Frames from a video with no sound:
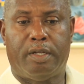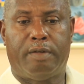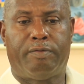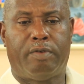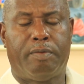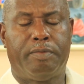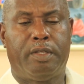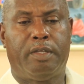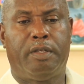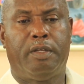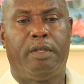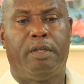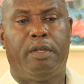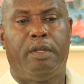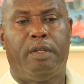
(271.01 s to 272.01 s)
from the
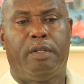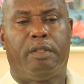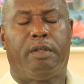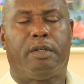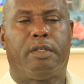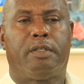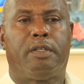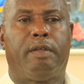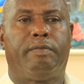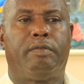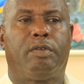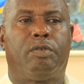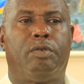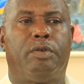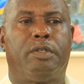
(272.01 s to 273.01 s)
37th
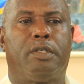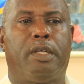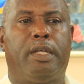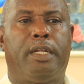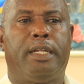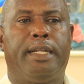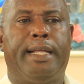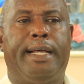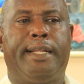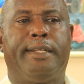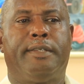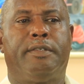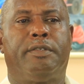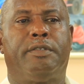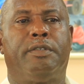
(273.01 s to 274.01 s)
COSOD, and that
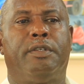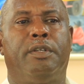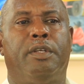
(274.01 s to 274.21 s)
is